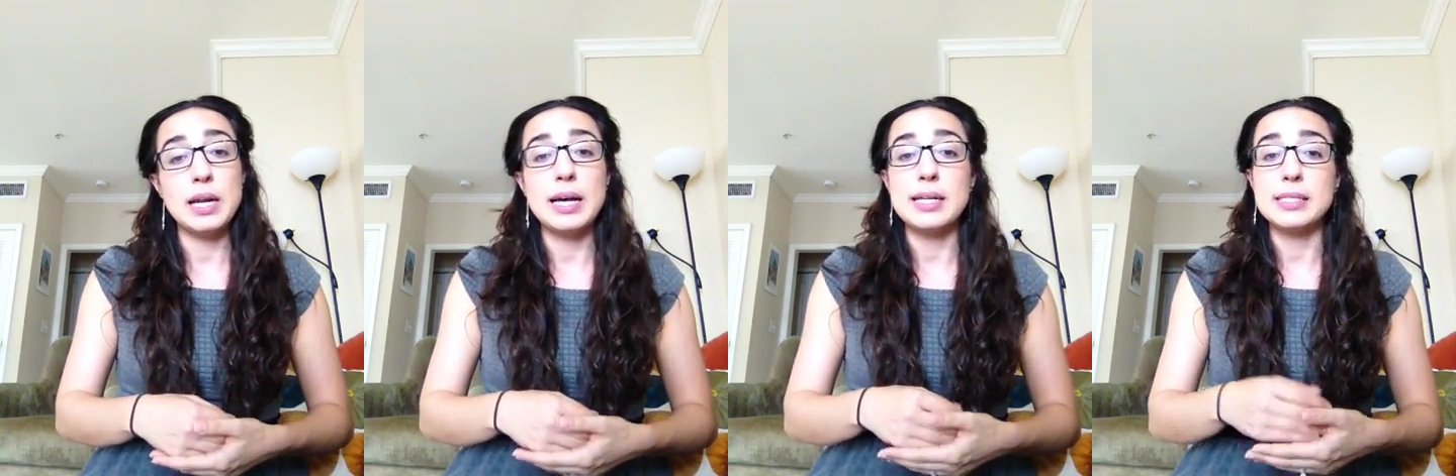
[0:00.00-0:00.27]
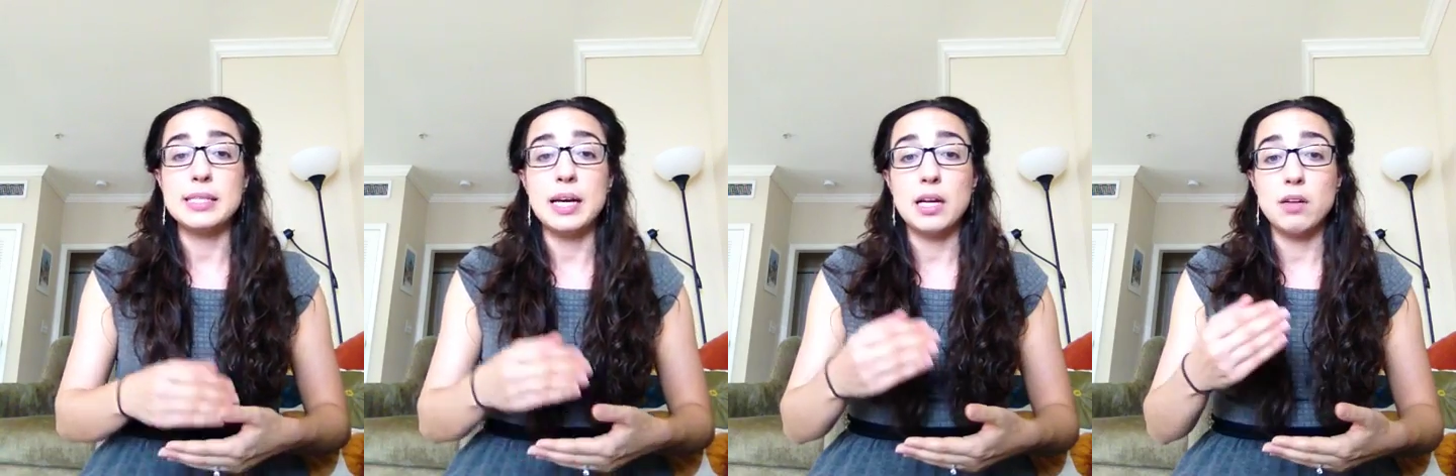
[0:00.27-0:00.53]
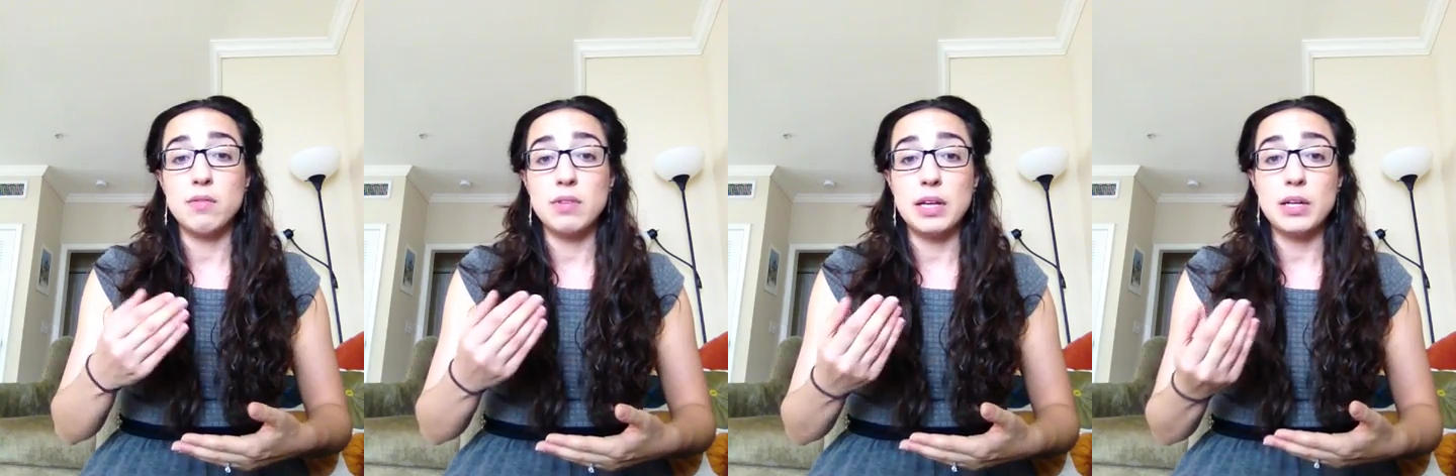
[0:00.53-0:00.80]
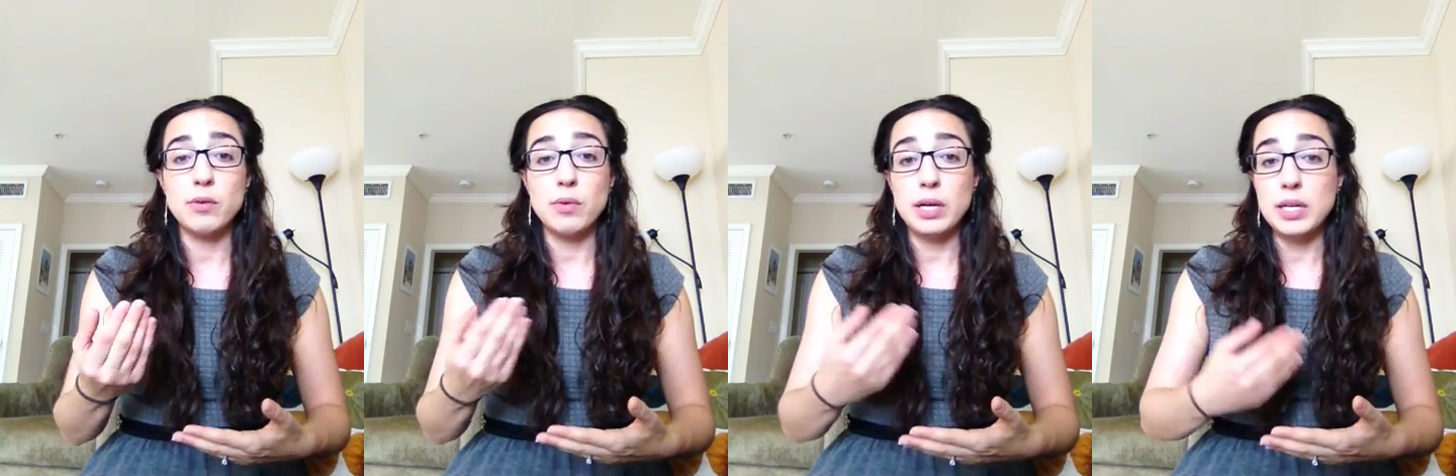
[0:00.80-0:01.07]
as kind of
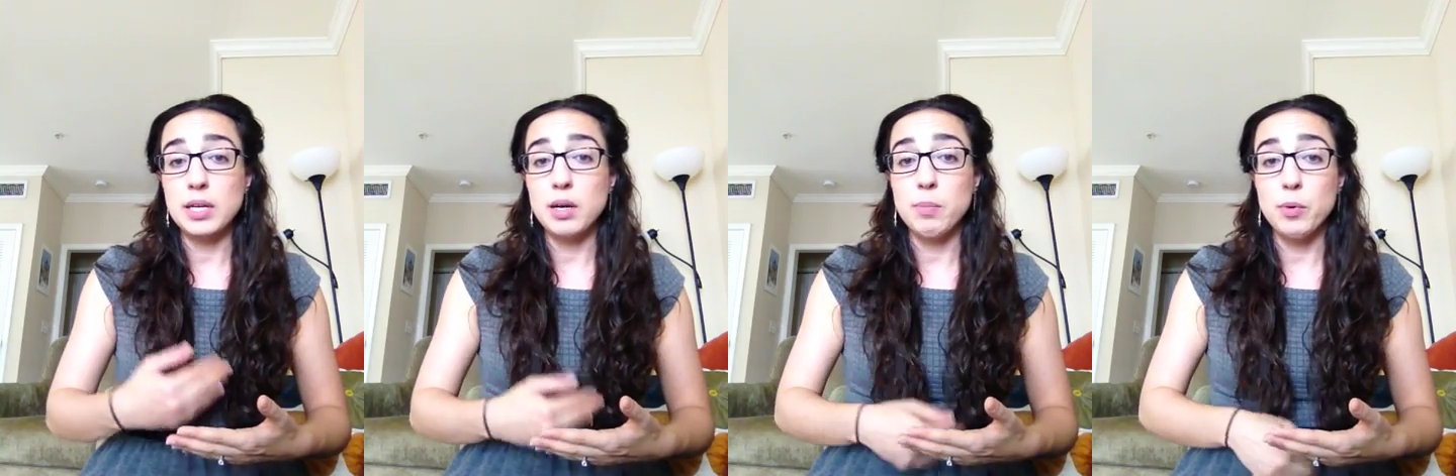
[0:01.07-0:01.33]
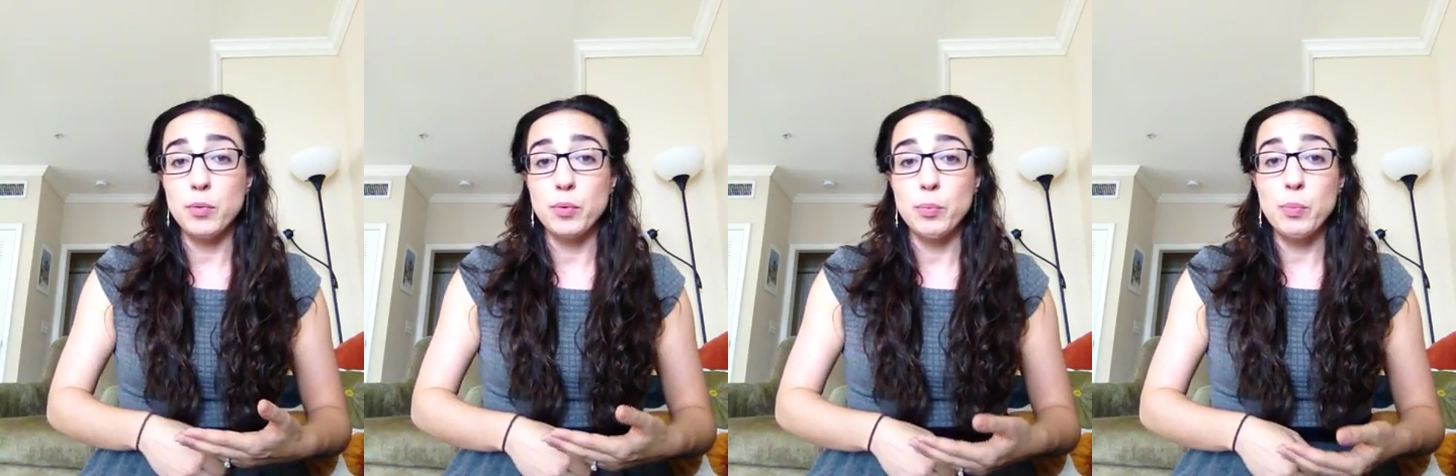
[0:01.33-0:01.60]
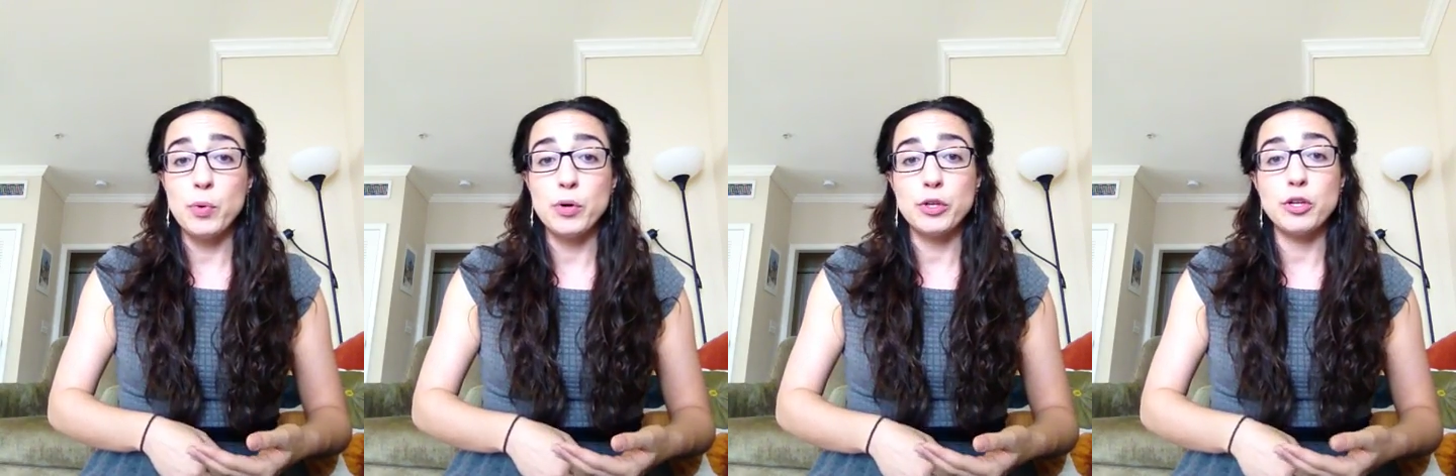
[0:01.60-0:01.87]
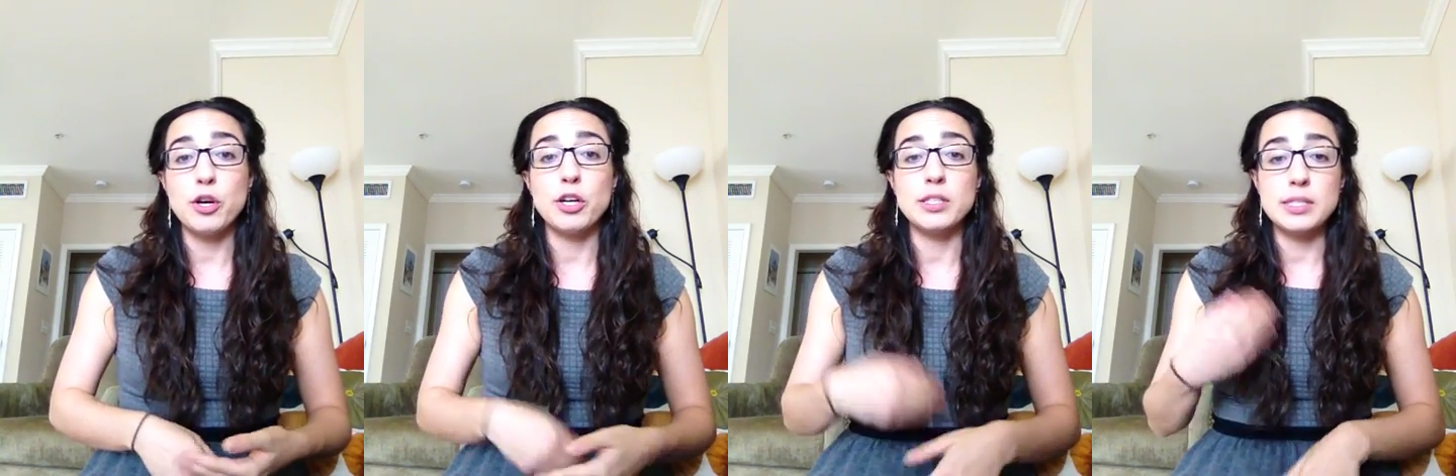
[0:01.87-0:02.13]
like writing up a report
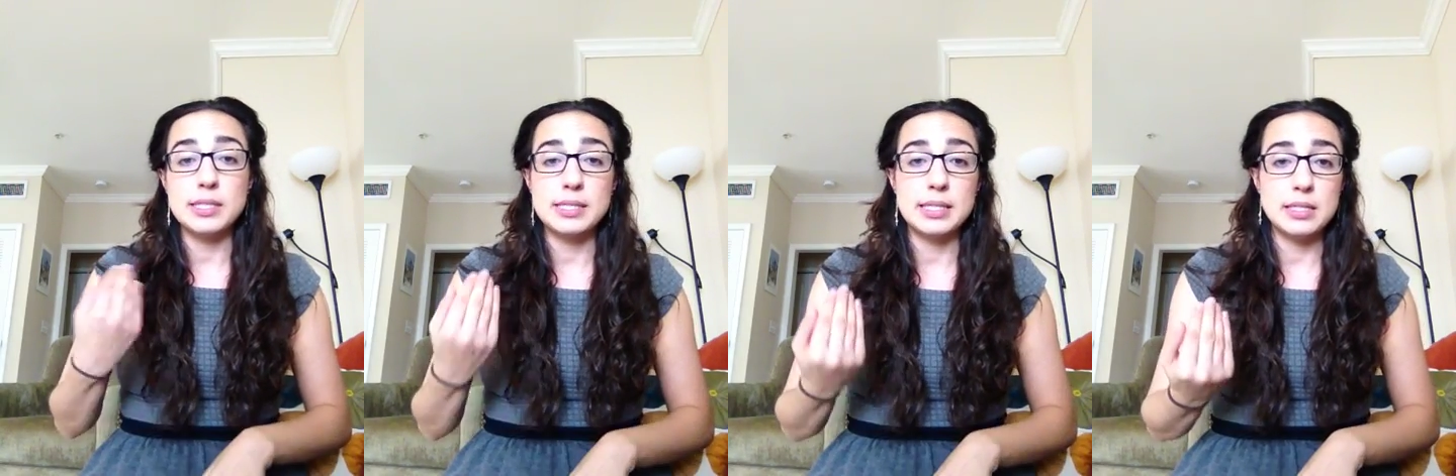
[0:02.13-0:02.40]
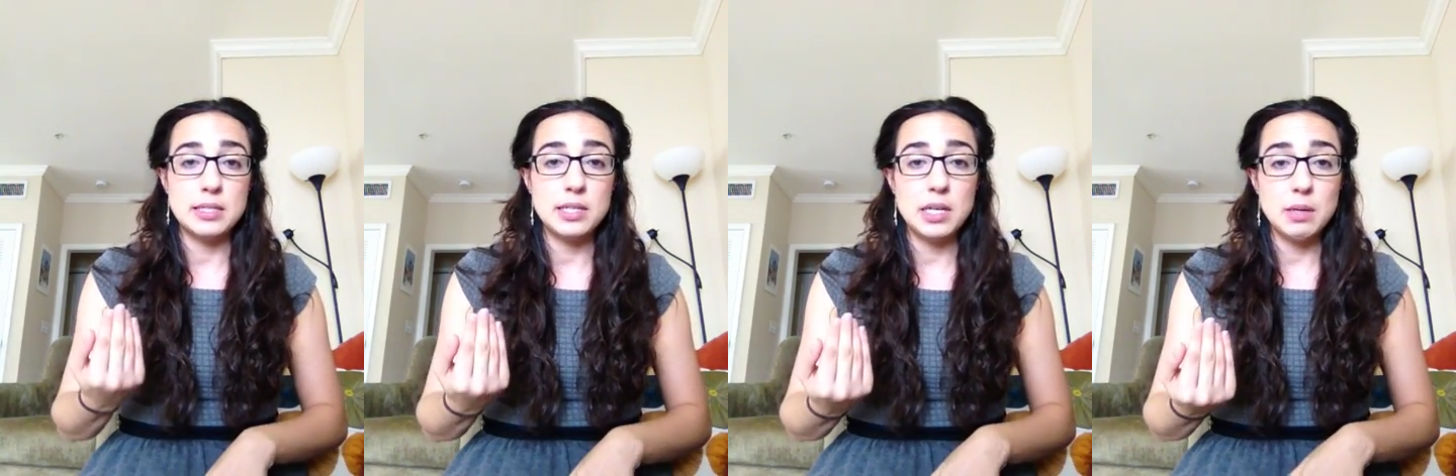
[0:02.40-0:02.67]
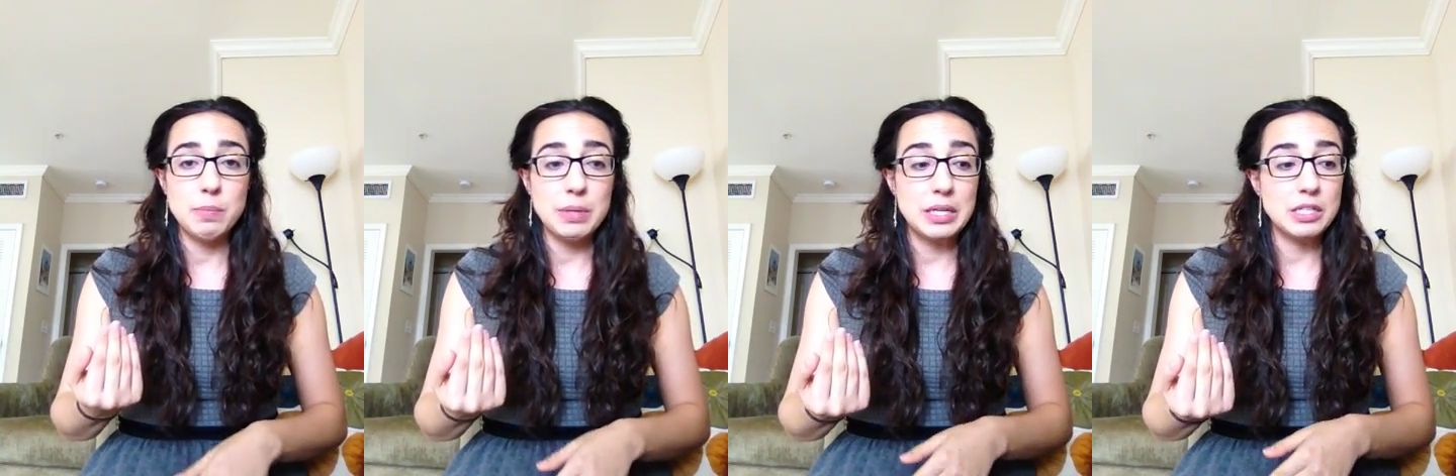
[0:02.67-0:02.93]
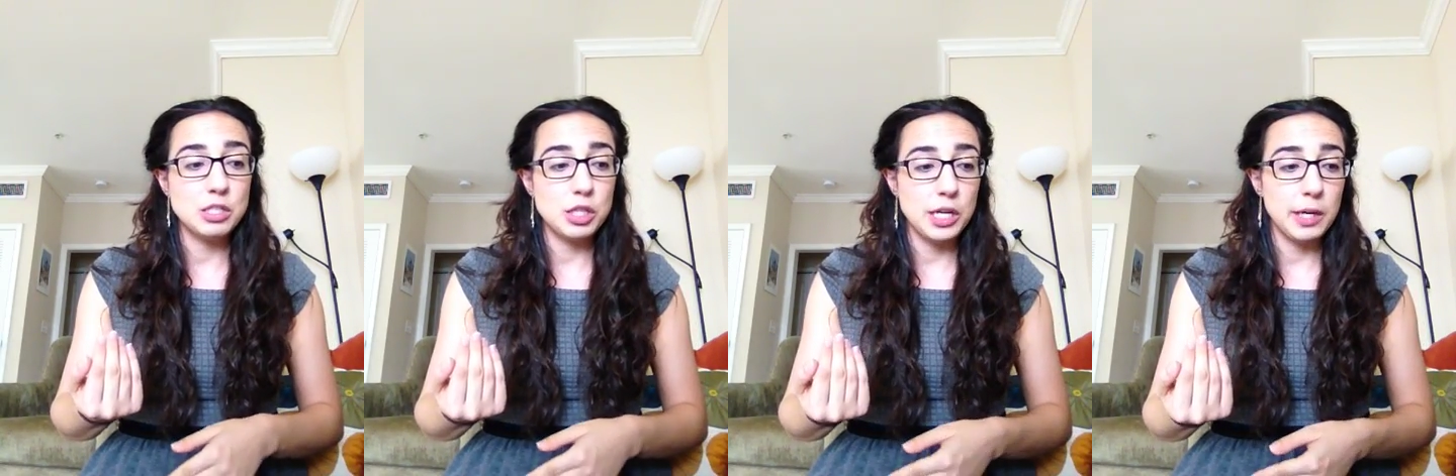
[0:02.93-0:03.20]
card to send to
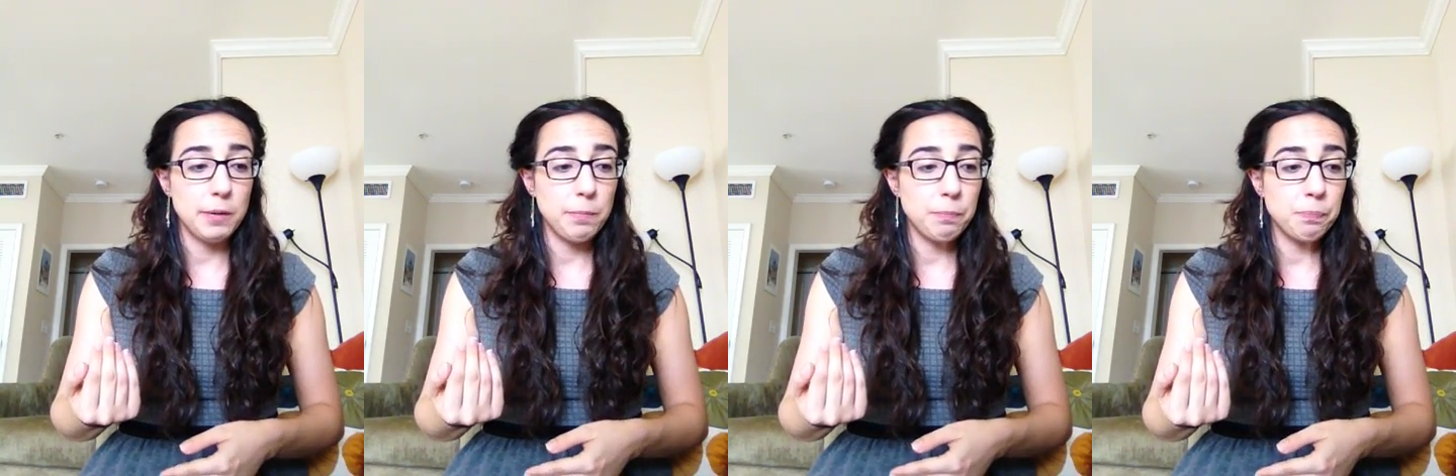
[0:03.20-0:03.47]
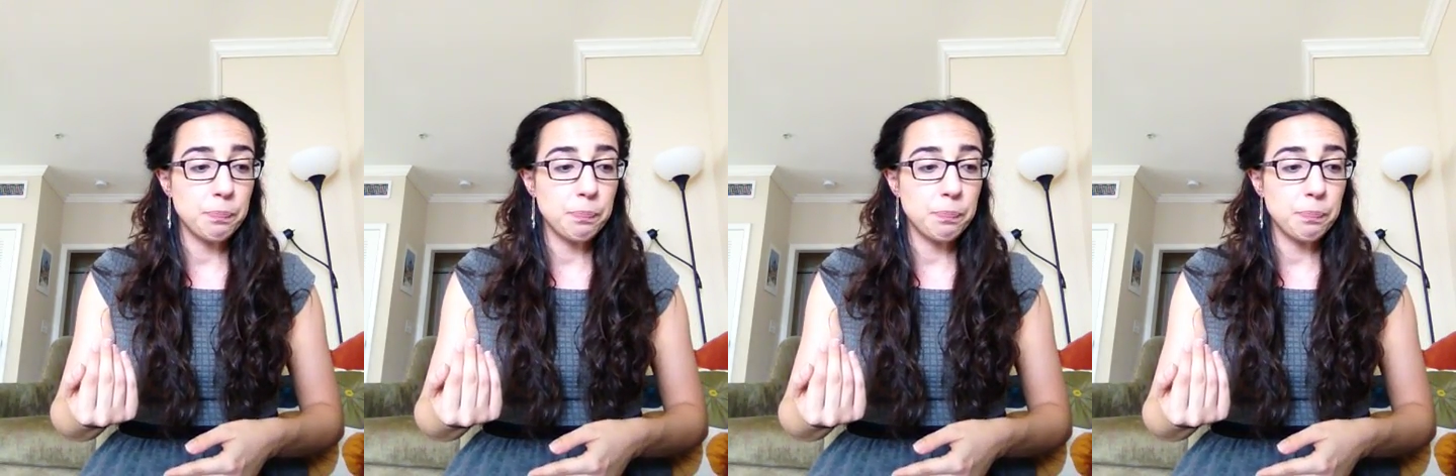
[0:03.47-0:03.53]
APhA.